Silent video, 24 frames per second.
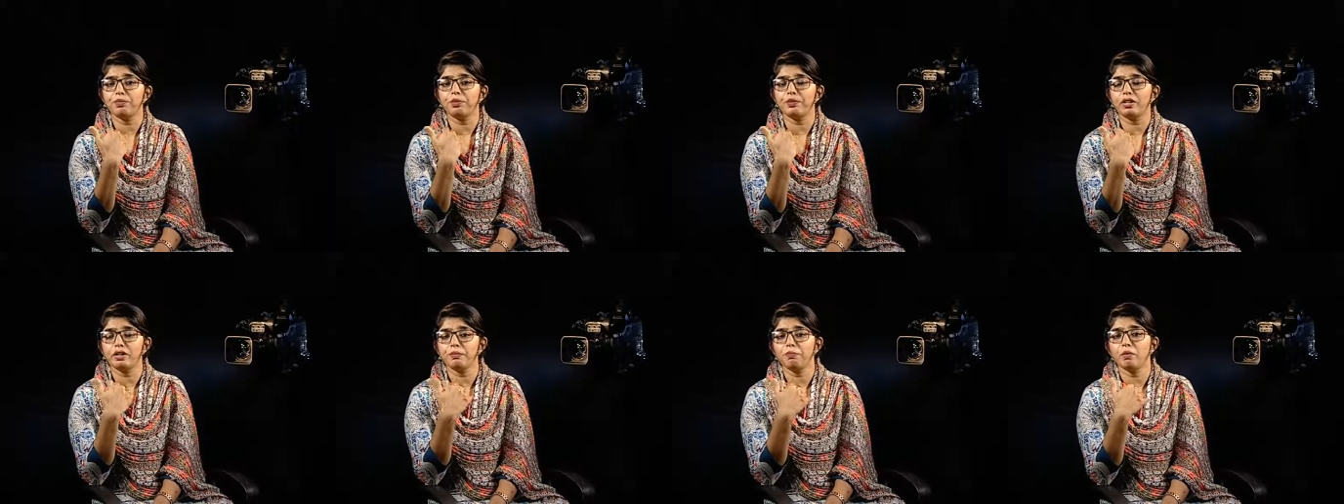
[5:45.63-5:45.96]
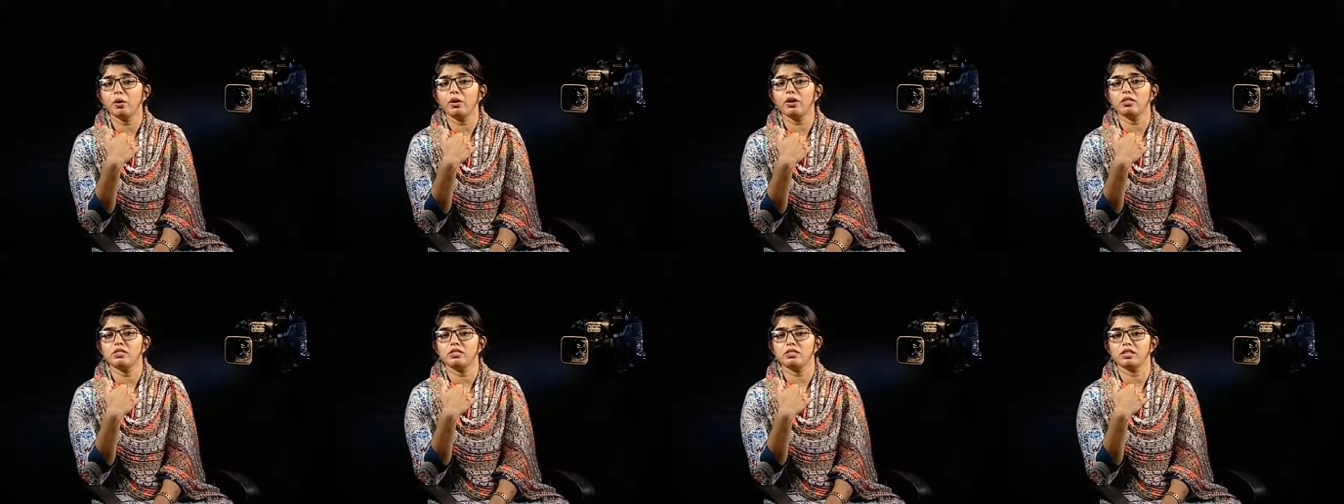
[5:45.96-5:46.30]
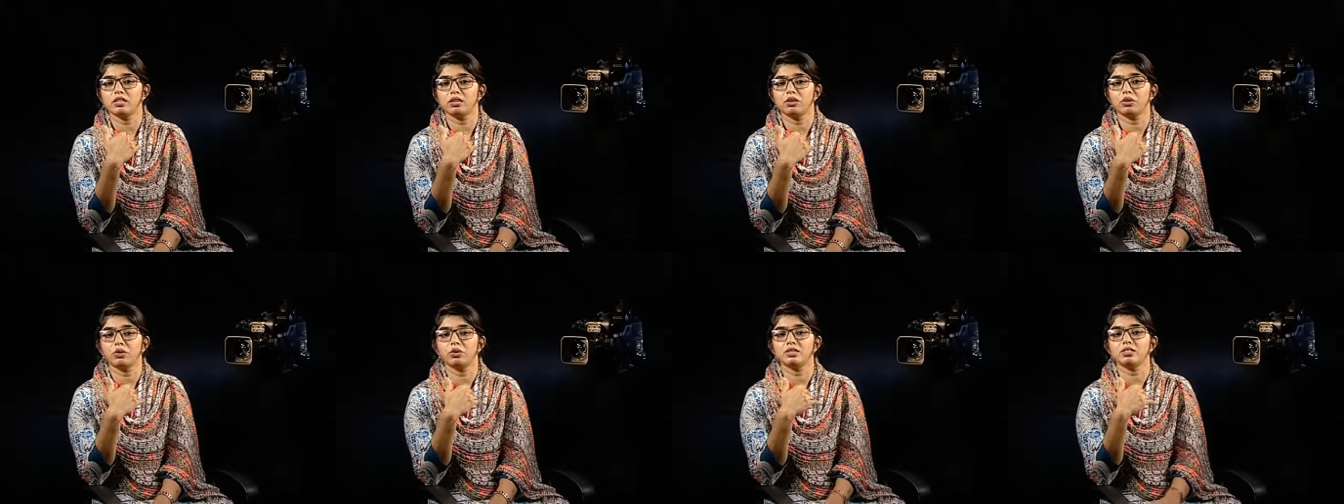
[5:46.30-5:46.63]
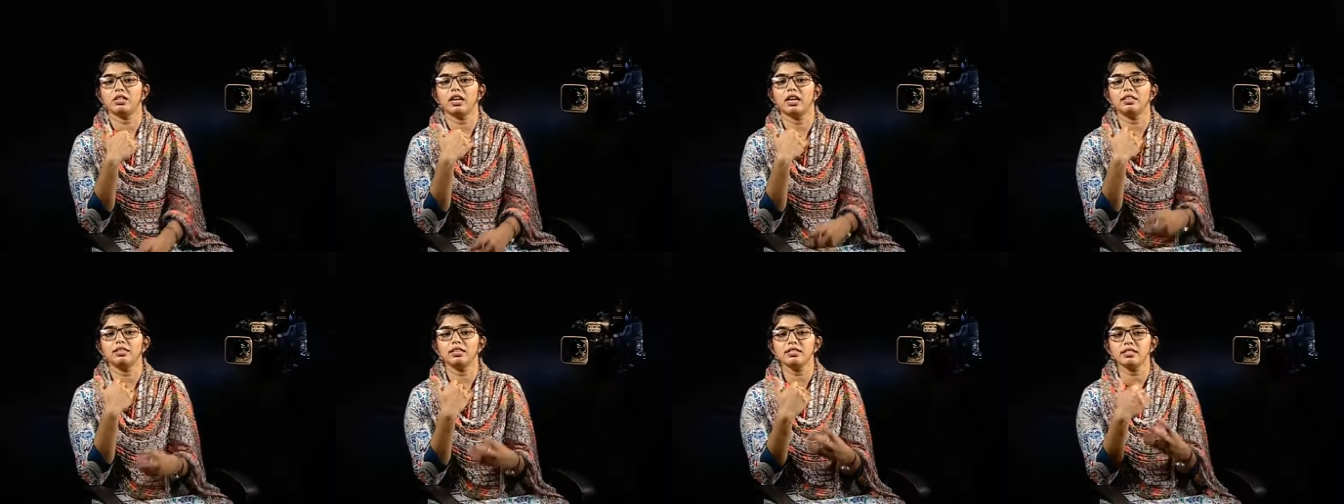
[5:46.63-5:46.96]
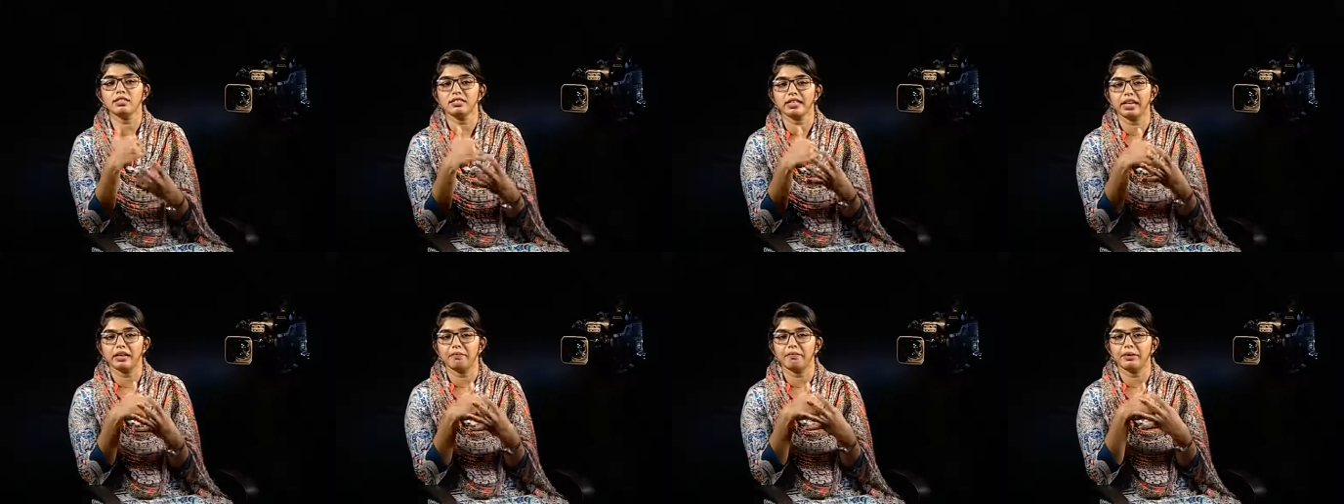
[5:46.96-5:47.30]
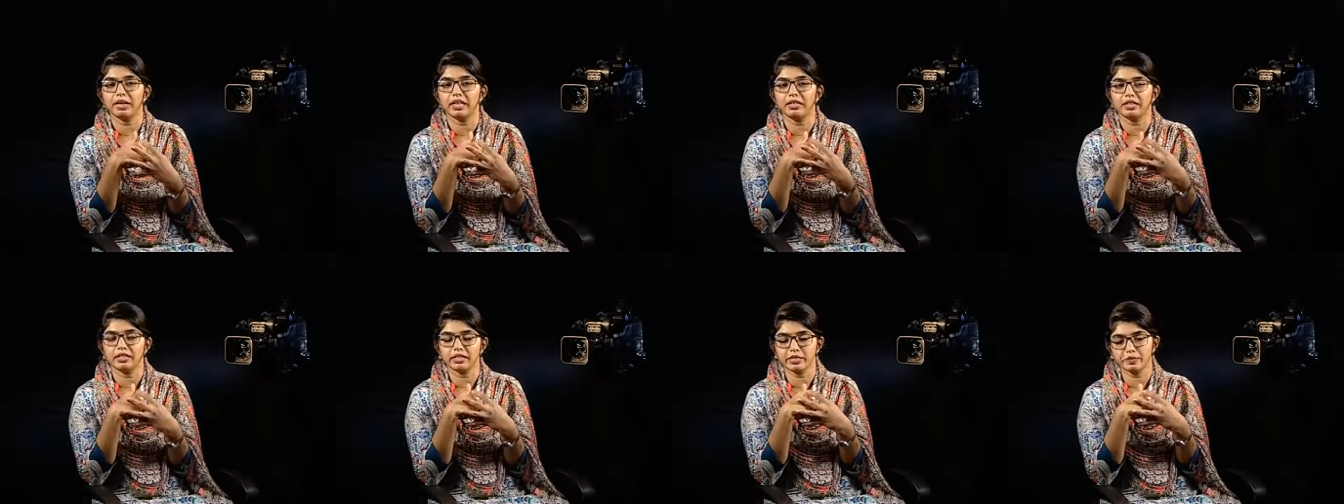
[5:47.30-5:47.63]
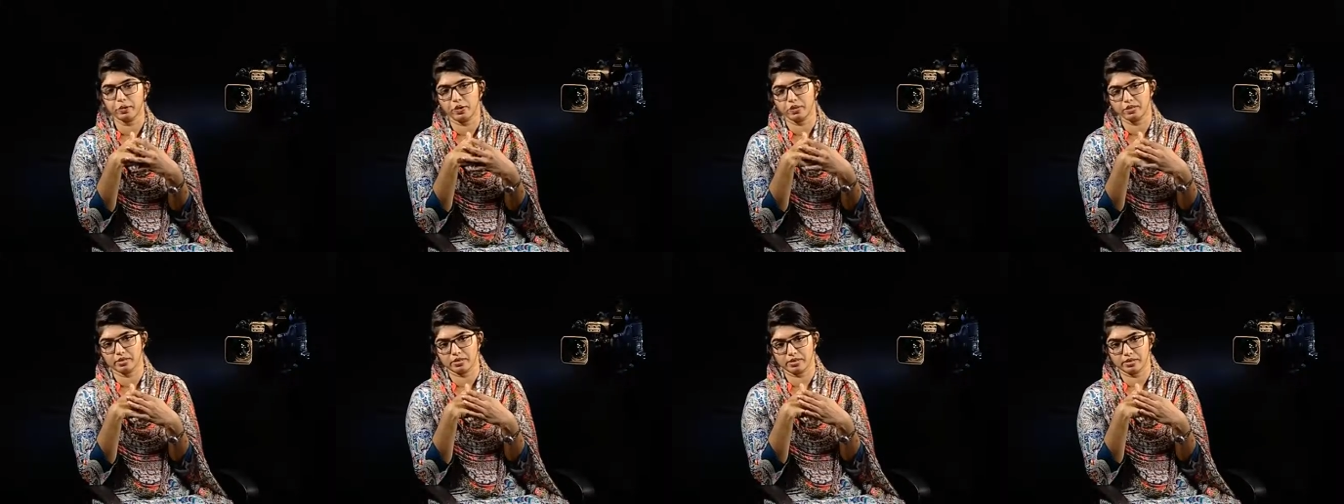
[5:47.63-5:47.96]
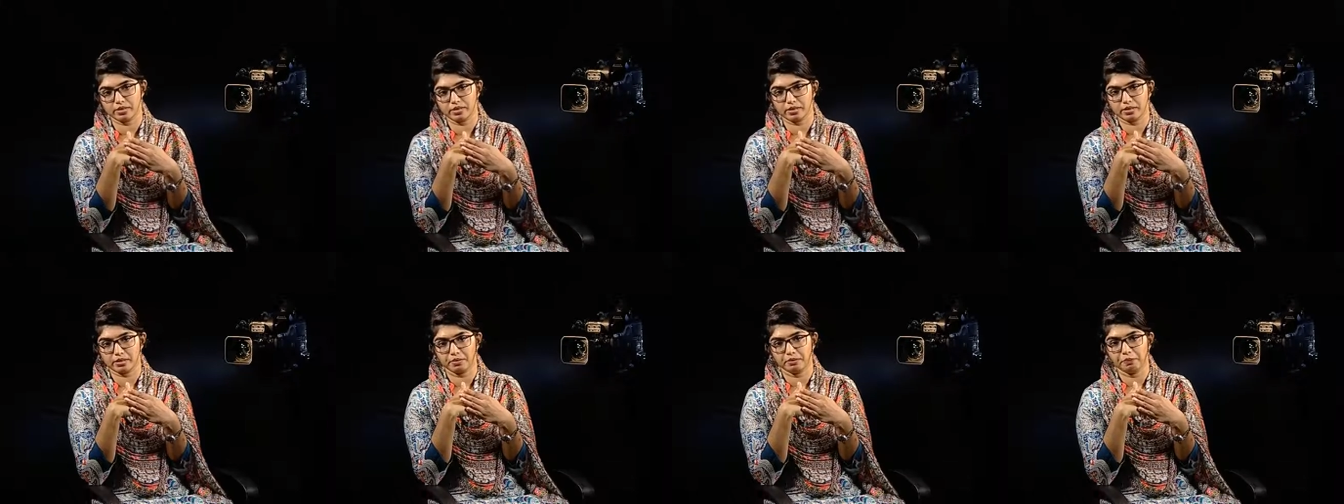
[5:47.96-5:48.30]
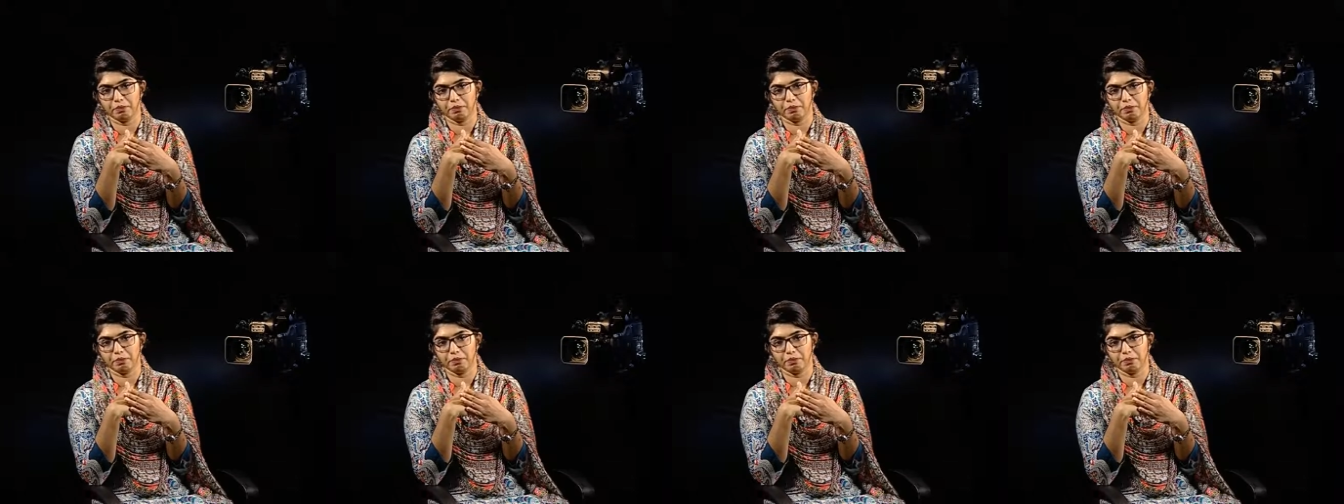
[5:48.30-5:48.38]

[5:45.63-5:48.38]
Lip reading: 3.0 is another step in this process.